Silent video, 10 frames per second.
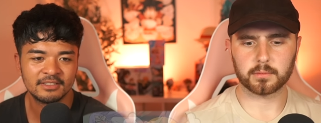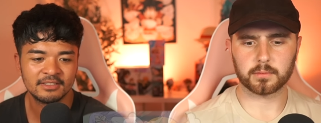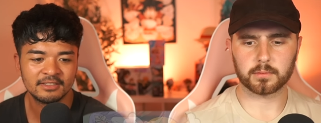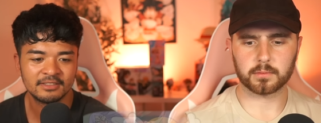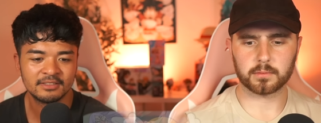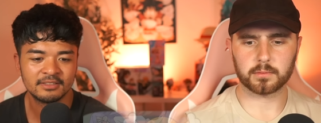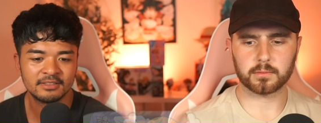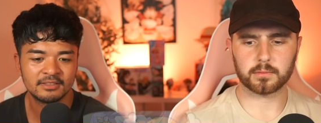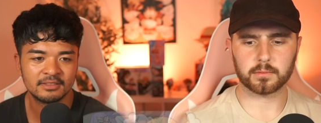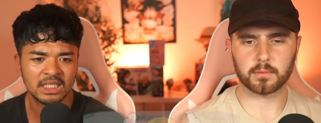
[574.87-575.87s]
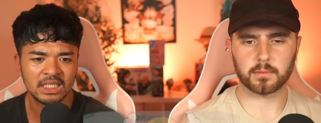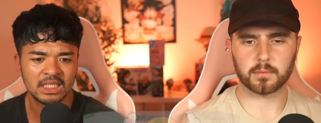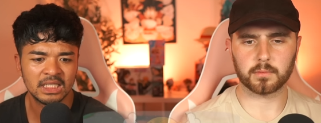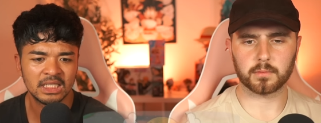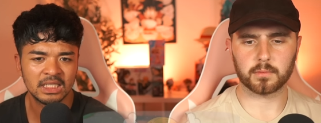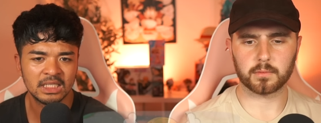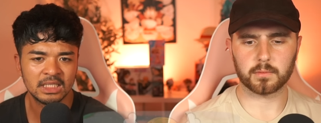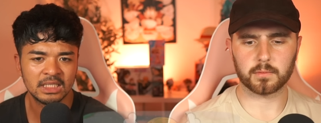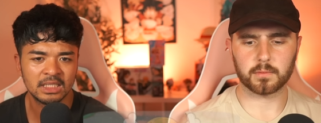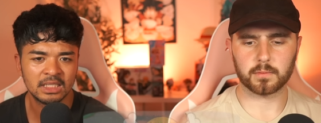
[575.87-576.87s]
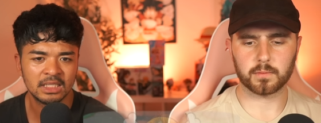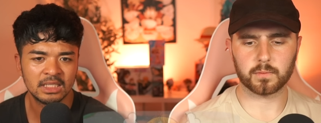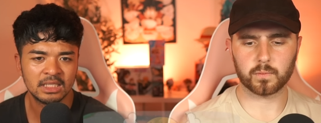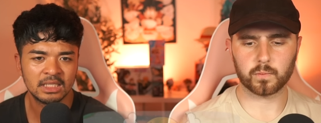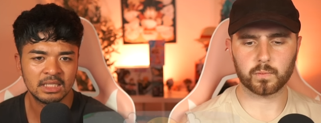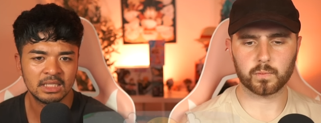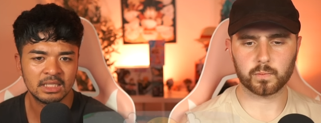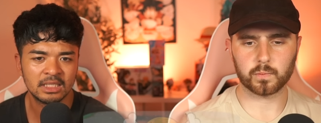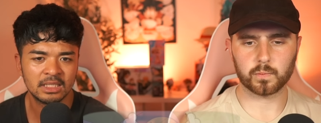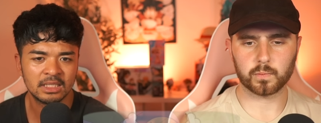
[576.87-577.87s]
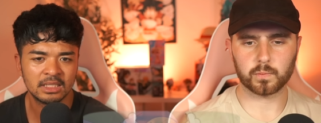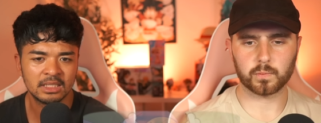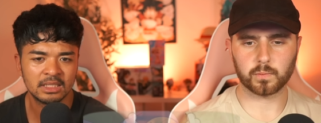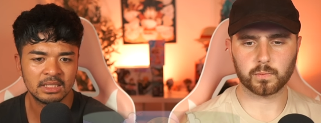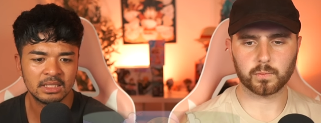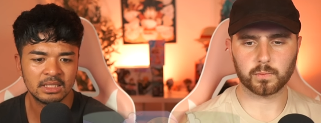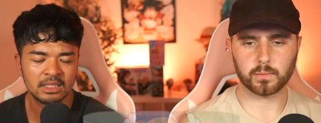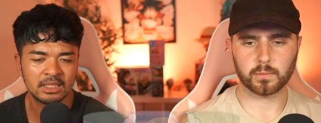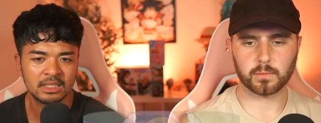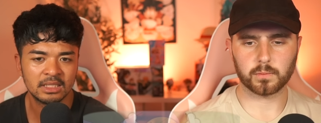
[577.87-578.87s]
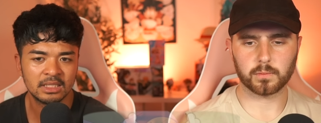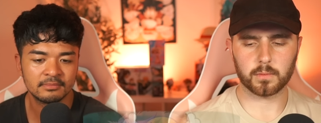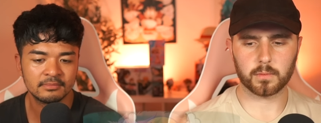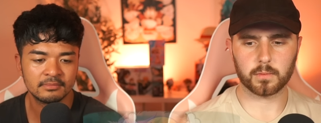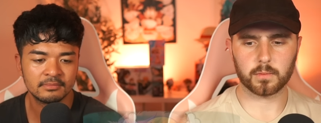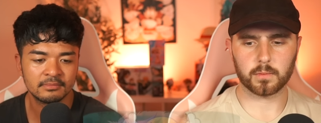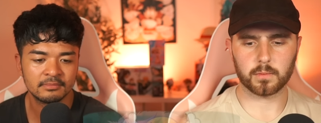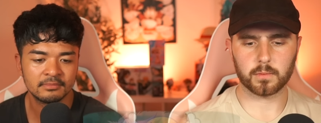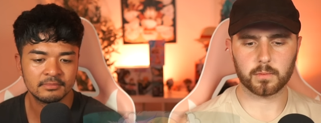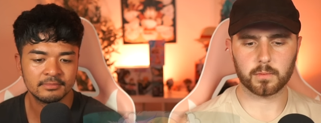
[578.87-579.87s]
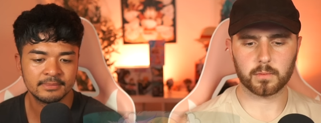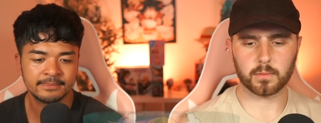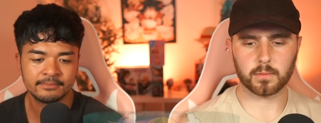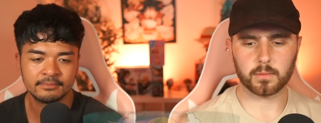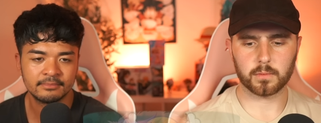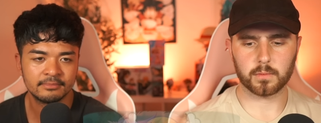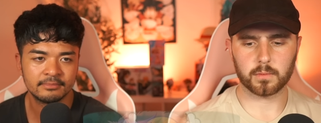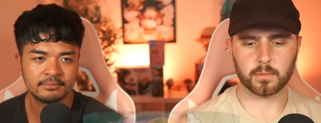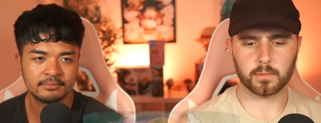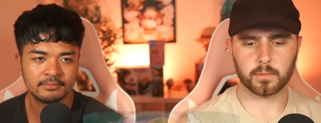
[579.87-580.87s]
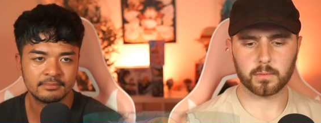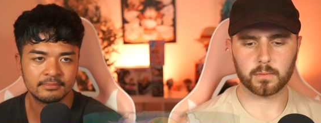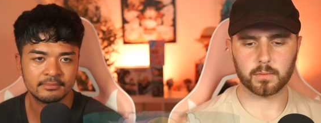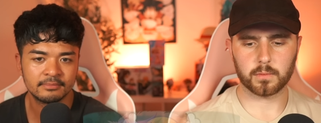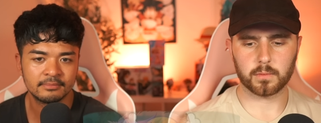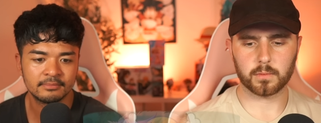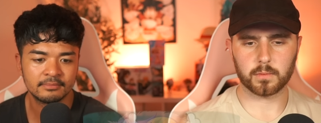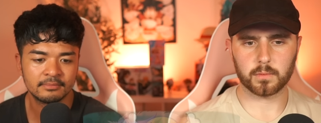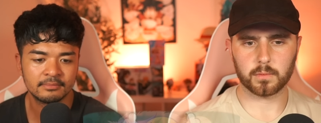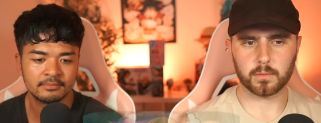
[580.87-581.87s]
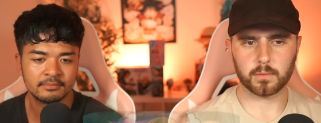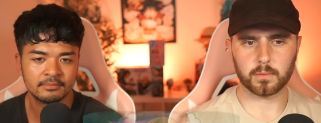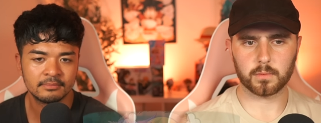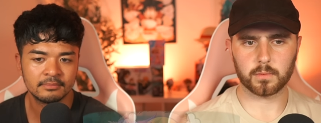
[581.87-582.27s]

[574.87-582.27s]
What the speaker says: Nothing is said.